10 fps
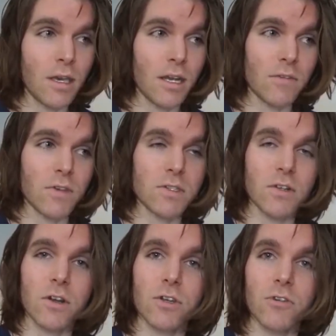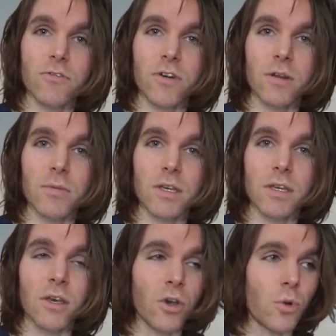And if they start a
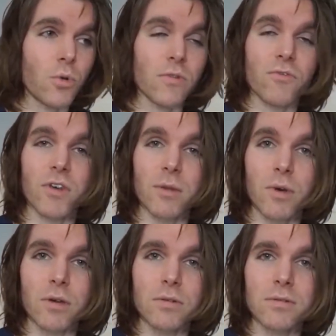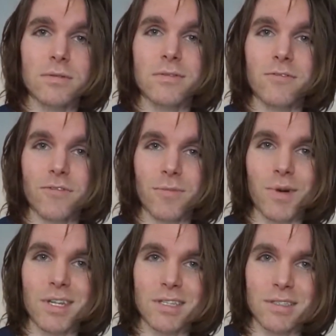GoFundMe or a Venmo, for
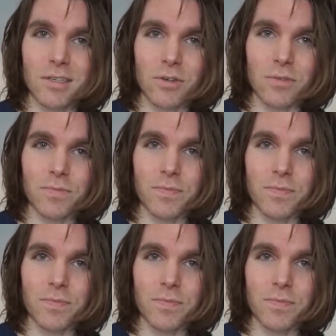money too.